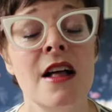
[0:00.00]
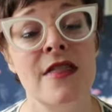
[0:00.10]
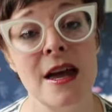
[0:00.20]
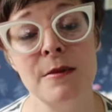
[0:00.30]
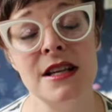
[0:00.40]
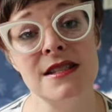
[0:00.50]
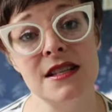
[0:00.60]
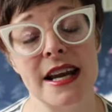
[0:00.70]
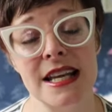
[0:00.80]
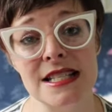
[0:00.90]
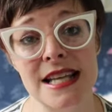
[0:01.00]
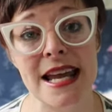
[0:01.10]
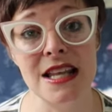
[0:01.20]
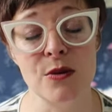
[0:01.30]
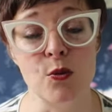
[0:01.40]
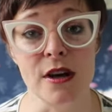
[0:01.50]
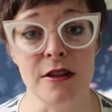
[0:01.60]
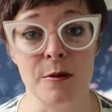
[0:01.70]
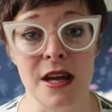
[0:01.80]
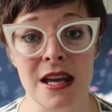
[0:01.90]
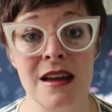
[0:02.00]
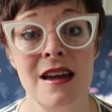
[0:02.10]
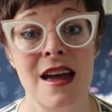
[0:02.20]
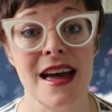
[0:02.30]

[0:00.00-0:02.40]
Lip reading: That means that I can take them with me